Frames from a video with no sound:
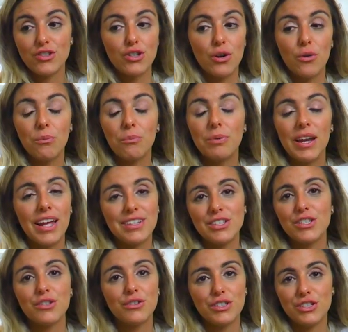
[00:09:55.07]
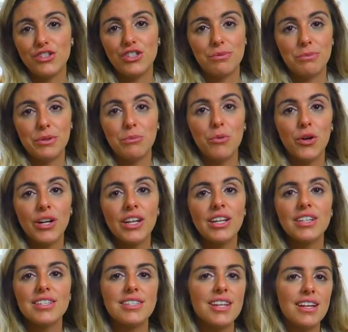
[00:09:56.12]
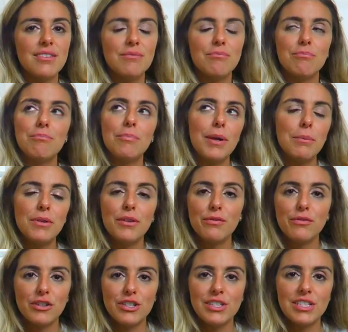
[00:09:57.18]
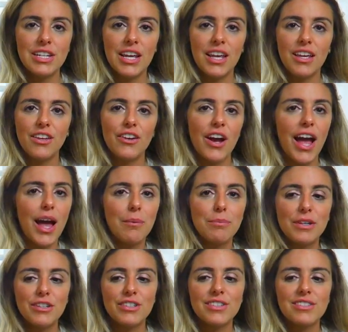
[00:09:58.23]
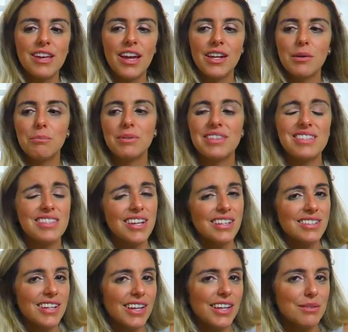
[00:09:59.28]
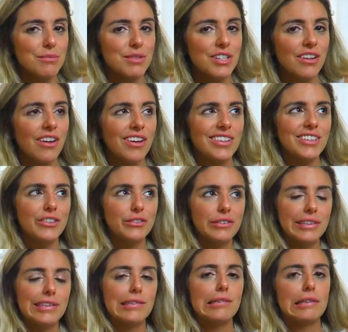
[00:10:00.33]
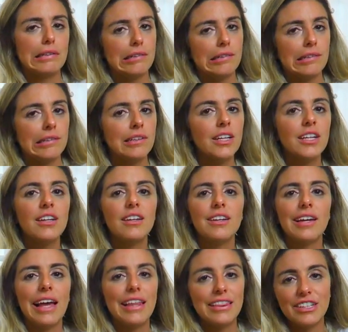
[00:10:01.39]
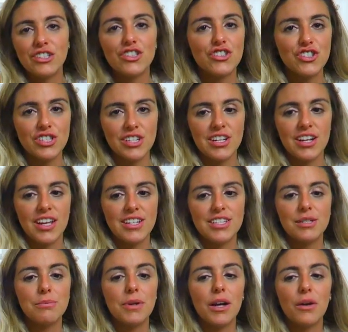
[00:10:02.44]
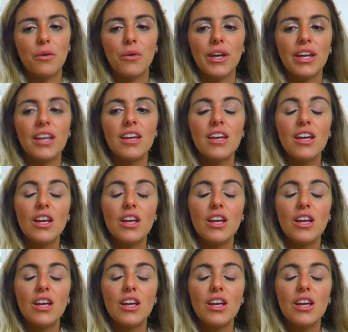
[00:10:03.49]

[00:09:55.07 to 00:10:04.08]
don't plan to go to the gym in the morning because that maybe the first day you're happy, you're excited, but the second day comes along and you're like, and then you're just gonna end up not going.